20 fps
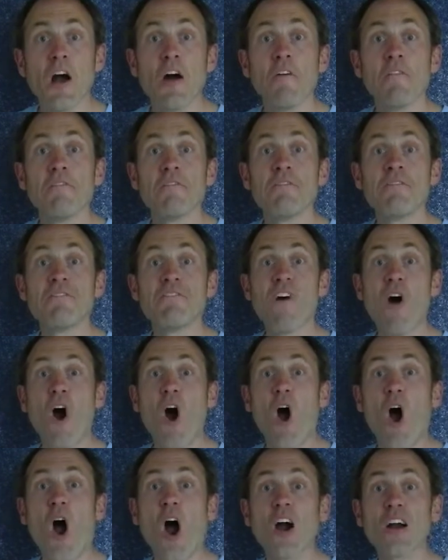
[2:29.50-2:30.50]

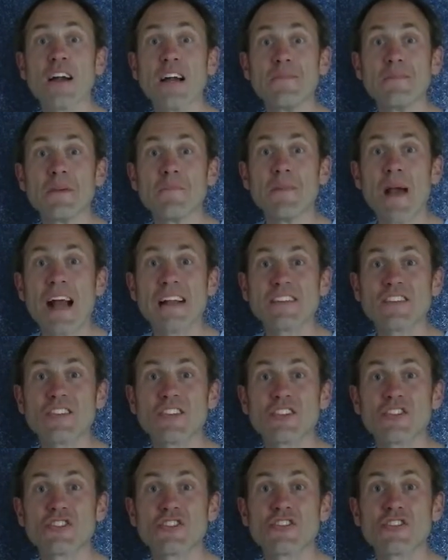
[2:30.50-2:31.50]
4, coming back to
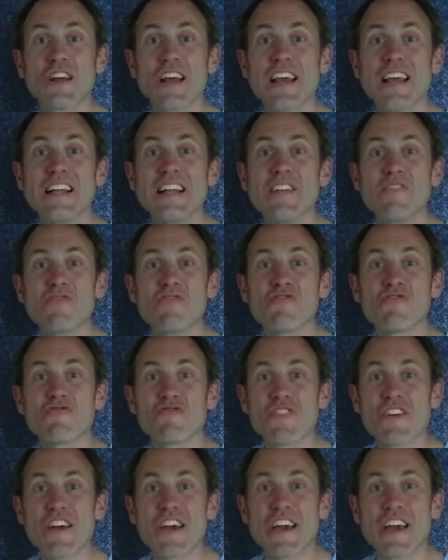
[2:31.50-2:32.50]
the screen in
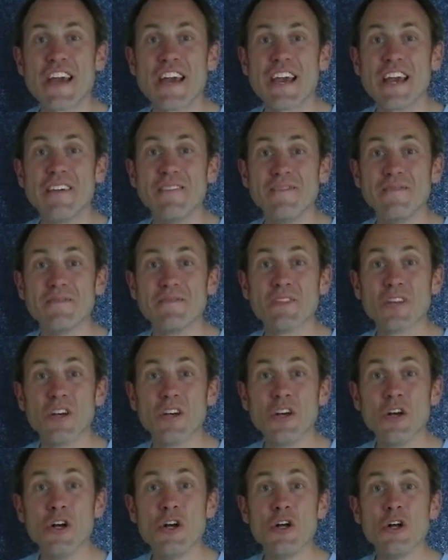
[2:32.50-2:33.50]
3,
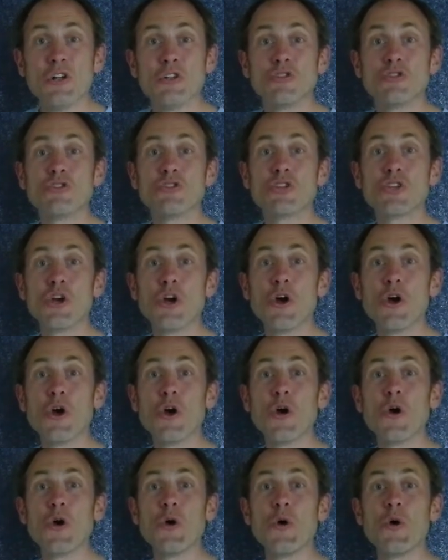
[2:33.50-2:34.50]

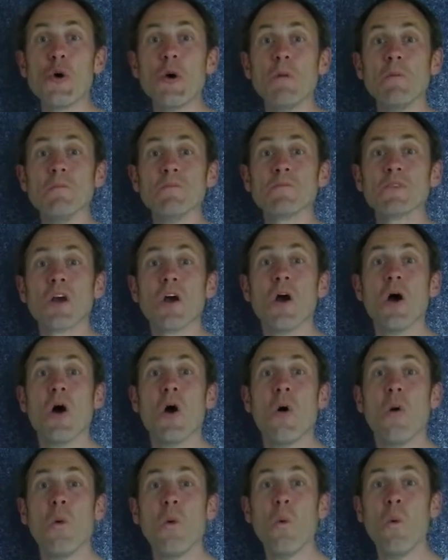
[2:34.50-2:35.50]
2,
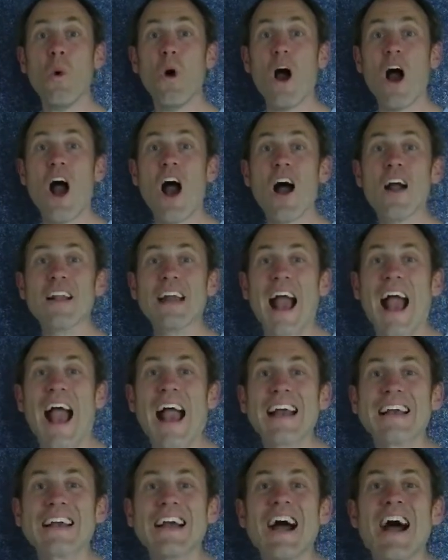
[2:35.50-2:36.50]
1,
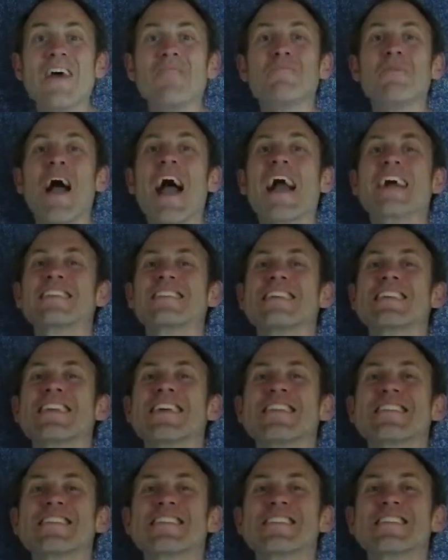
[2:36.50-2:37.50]
and come back to
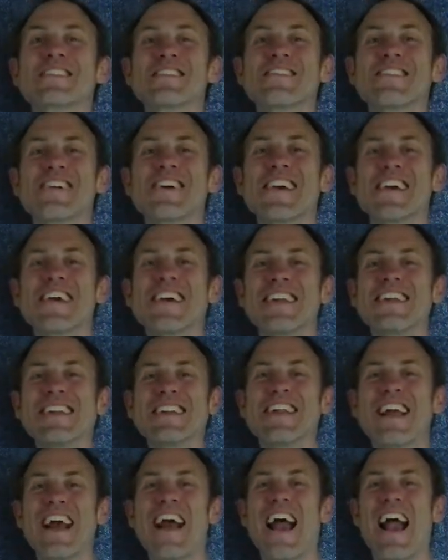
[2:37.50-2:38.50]
the
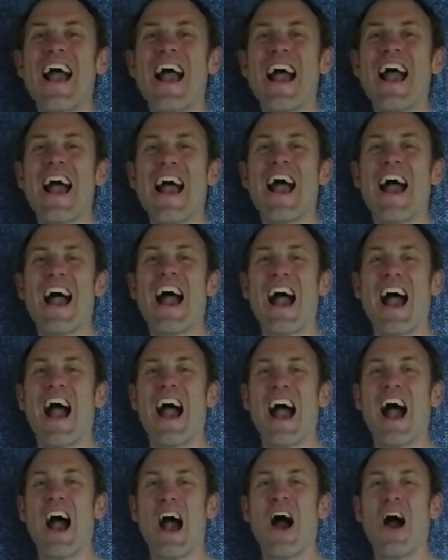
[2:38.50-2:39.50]
screen
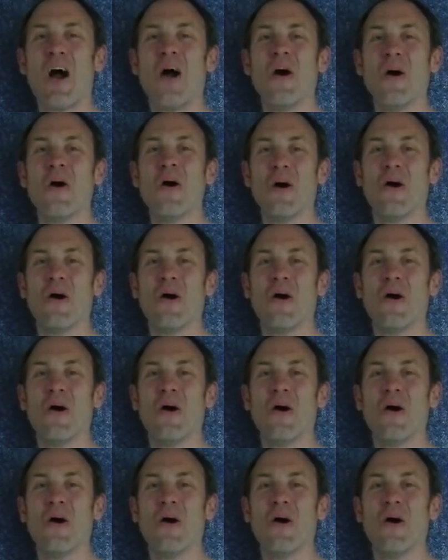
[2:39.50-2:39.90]
now!